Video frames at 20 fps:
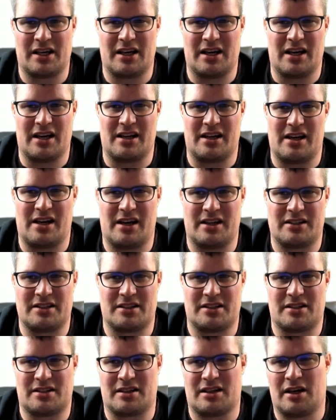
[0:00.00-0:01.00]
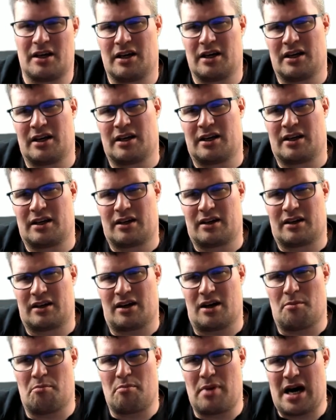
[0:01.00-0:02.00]
It's
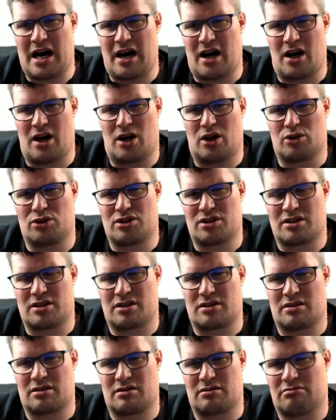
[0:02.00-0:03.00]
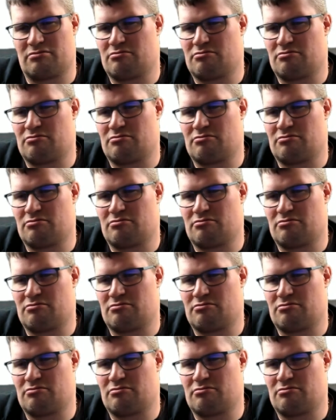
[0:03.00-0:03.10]
about